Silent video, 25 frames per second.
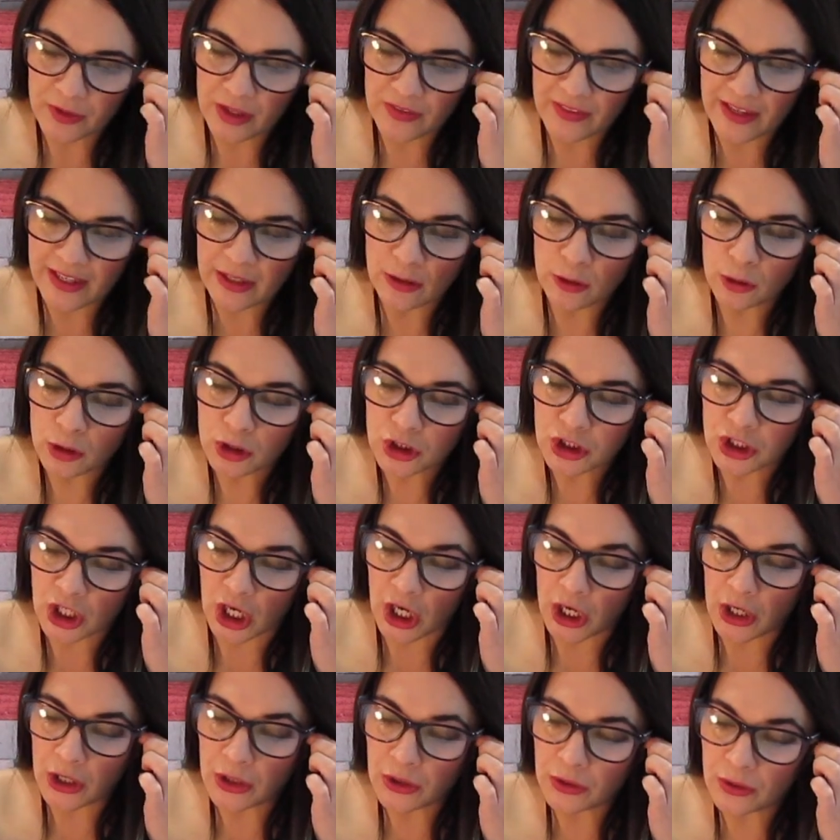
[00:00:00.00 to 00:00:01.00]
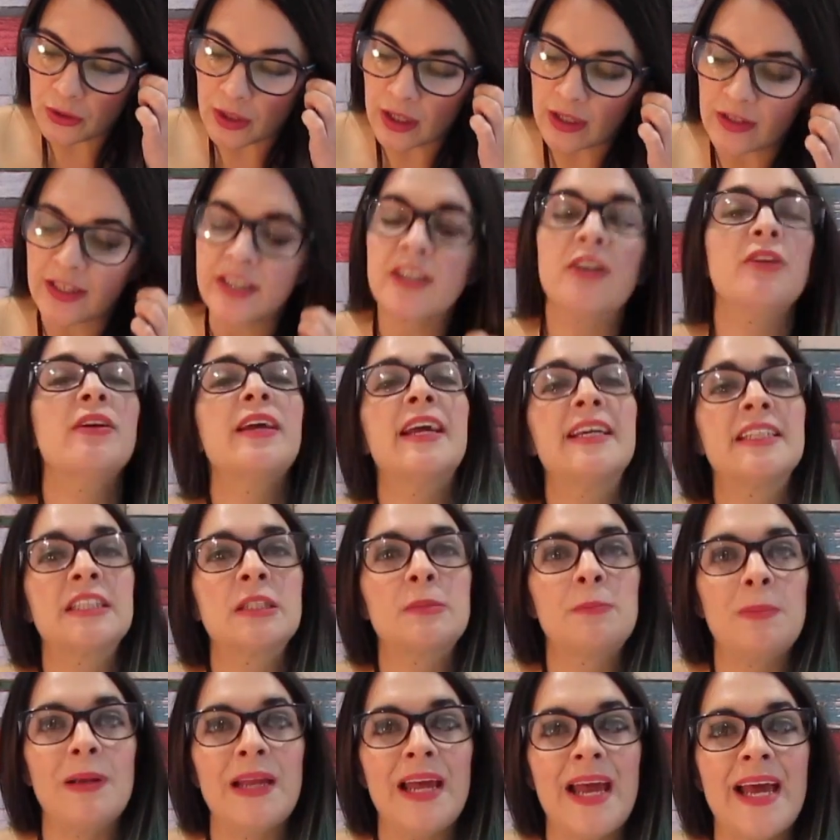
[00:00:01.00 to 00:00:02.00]
They don't get
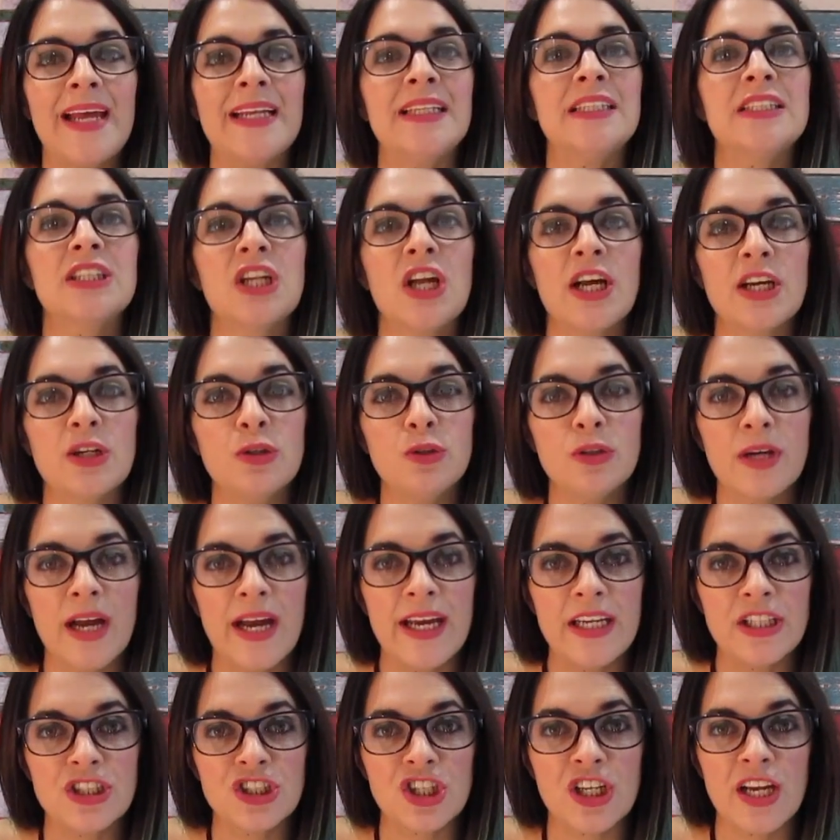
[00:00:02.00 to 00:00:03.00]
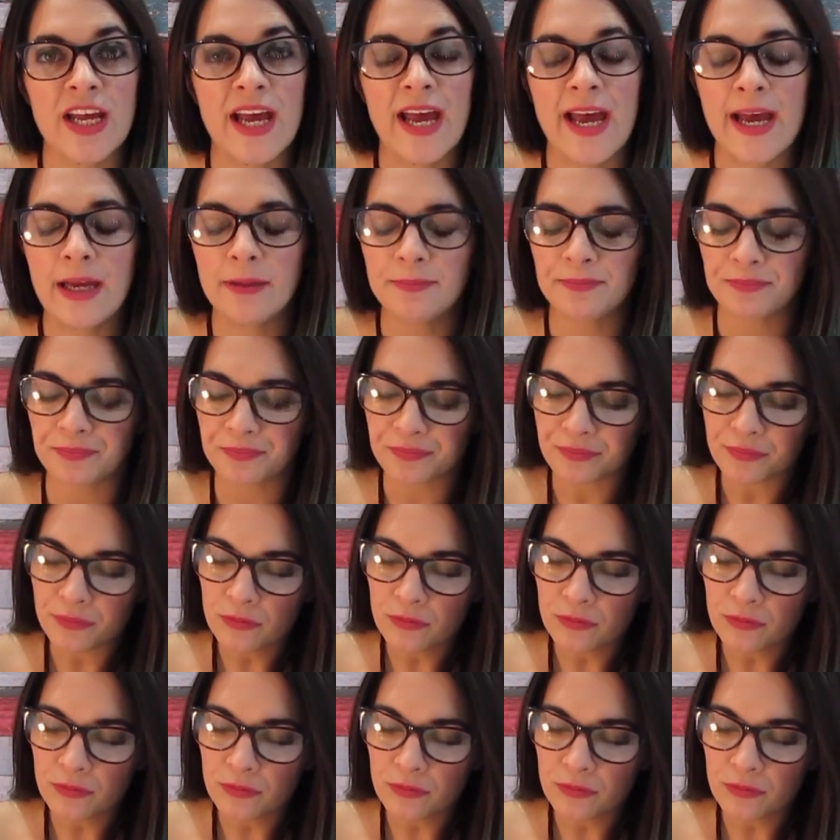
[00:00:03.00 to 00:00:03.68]
split ends like Caucasian hair.